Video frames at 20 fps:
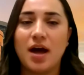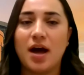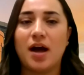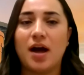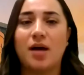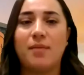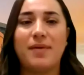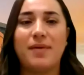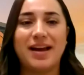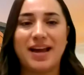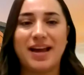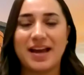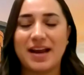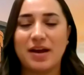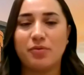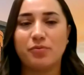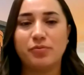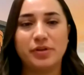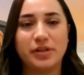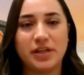Again,
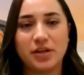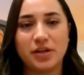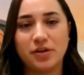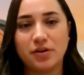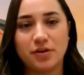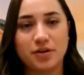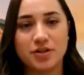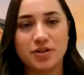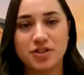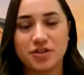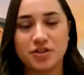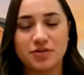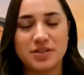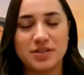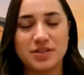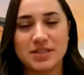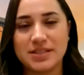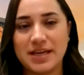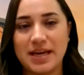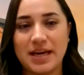I really encourage you
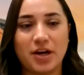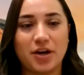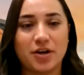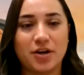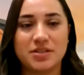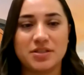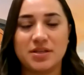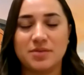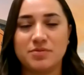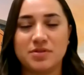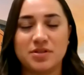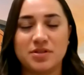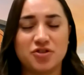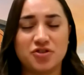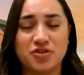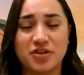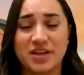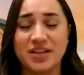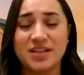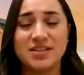to take our tips and
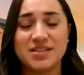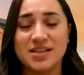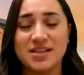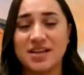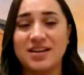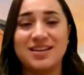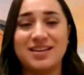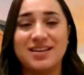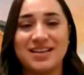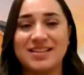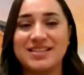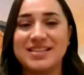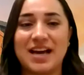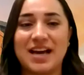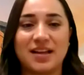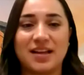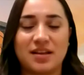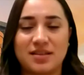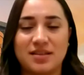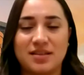tricks, and
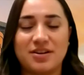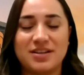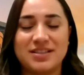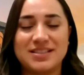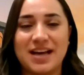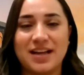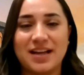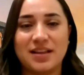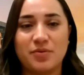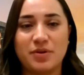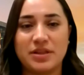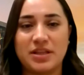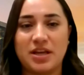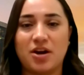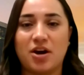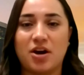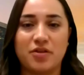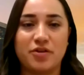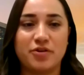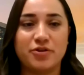they're exactly what they
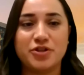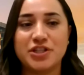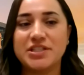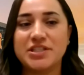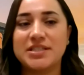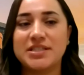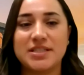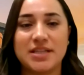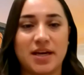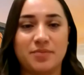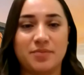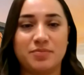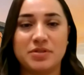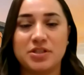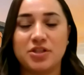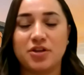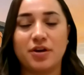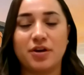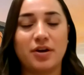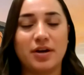are. They're just
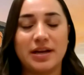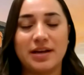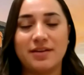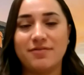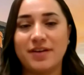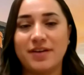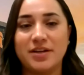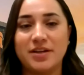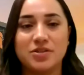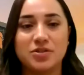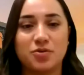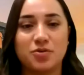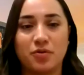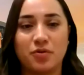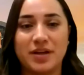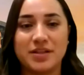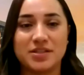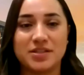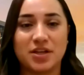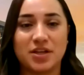tips. You're going to find a school
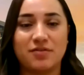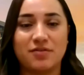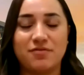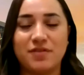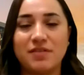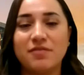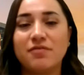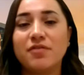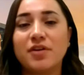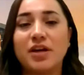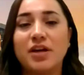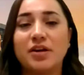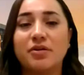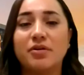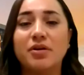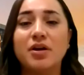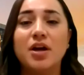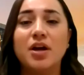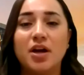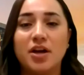that's a good fit for
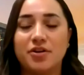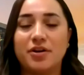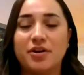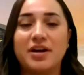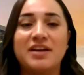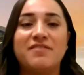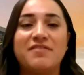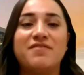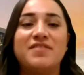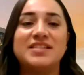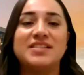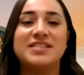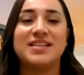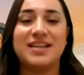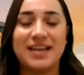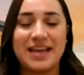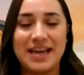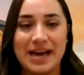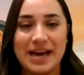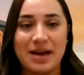you. You're going to visit
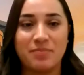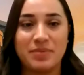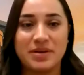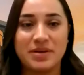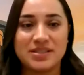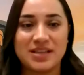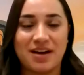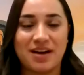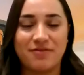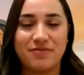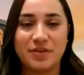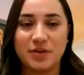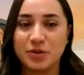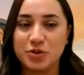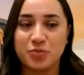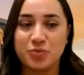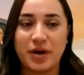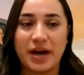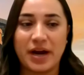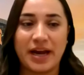a campus that
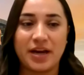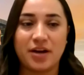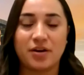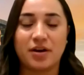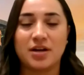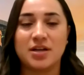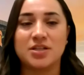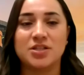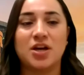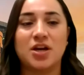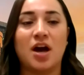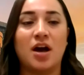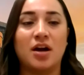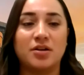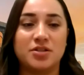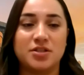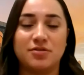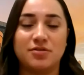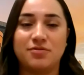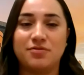feels right. You're going to
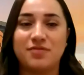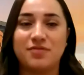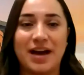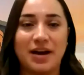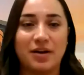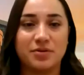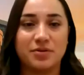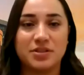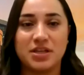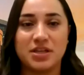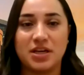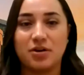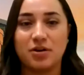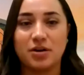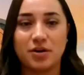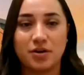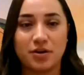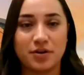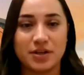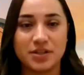talk to faculty or
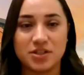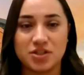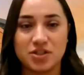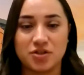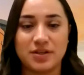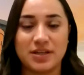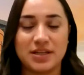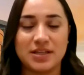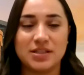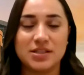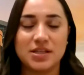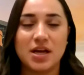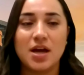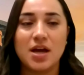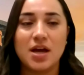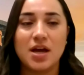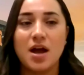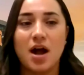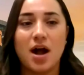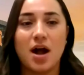current students
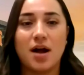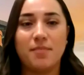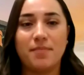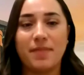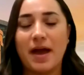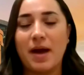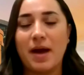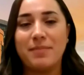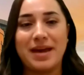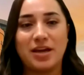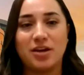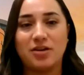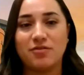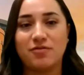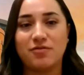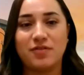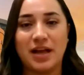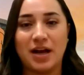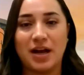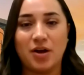that make you
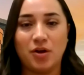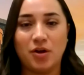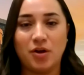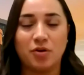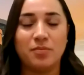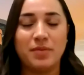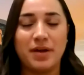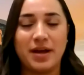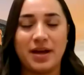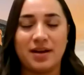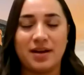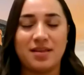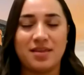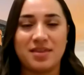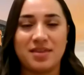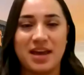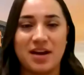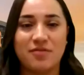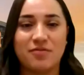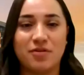feel at home, and
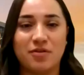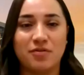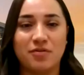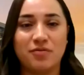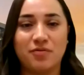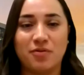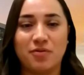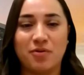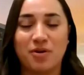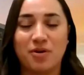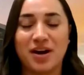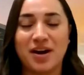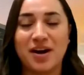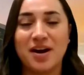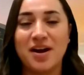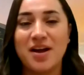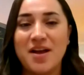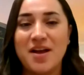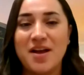thankful for